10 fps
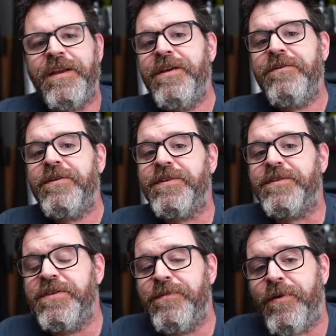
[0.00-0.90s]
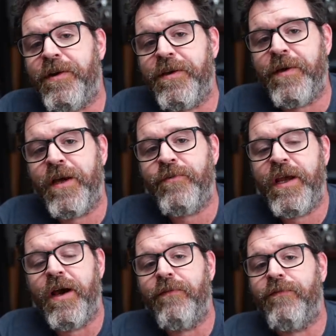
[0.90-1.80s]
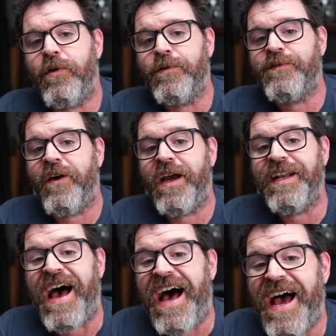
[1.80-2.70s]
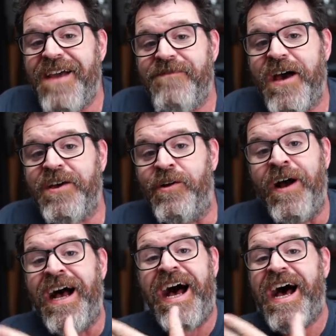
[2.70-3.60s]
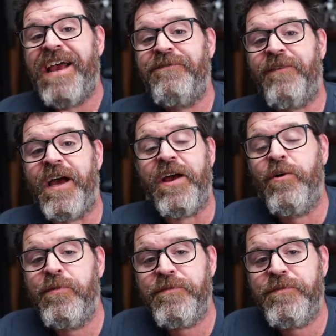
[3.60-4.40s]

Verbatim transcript: Here at The Cheap Audio Man, we help folks find high value hi fi, home